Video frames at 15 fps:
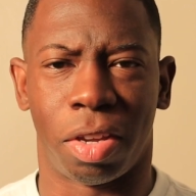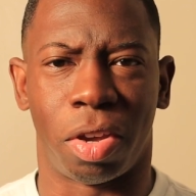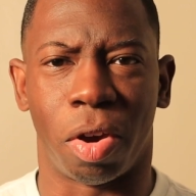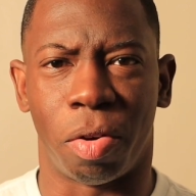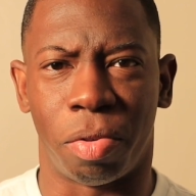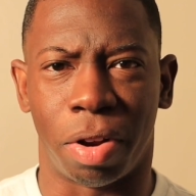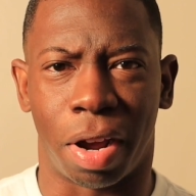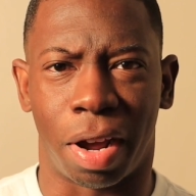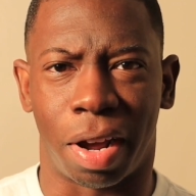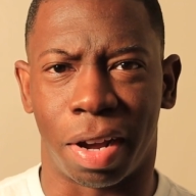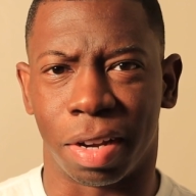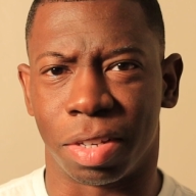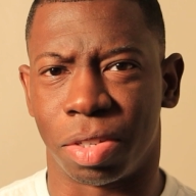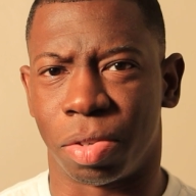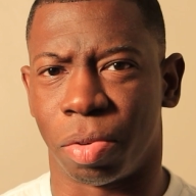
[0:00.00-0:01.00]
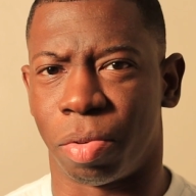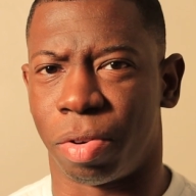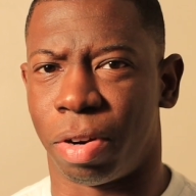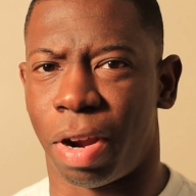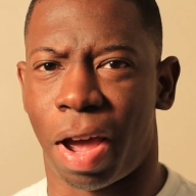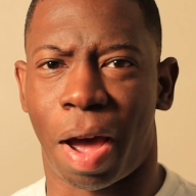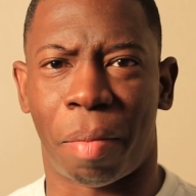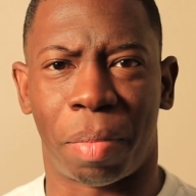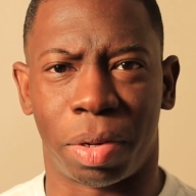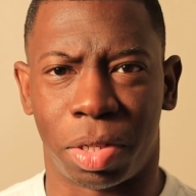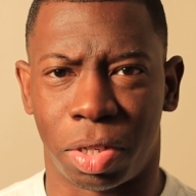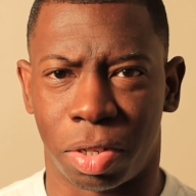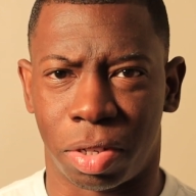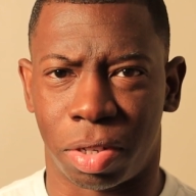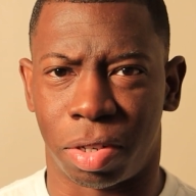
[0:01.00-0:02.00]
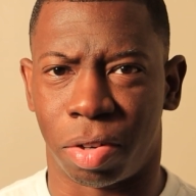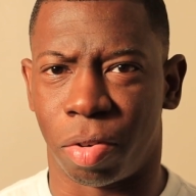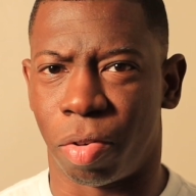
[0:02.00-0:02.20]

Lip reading: Godox or Aperture